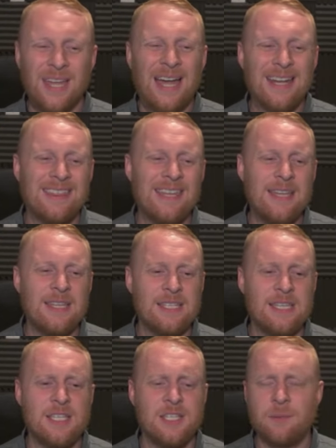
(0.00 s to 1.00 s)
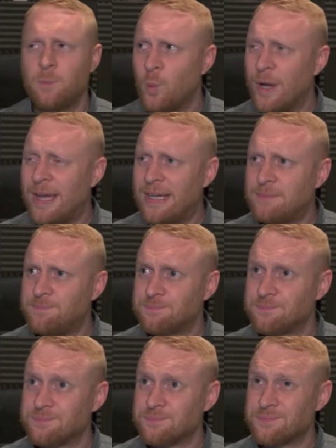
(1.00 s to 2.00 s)
And I think this is where
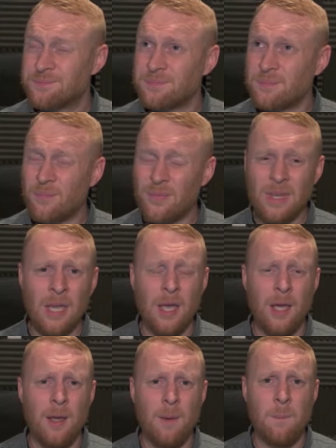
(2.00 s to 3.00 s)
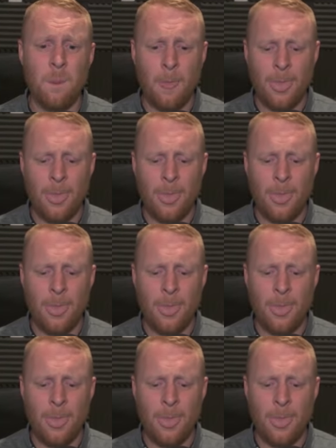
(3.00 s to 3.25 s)
um,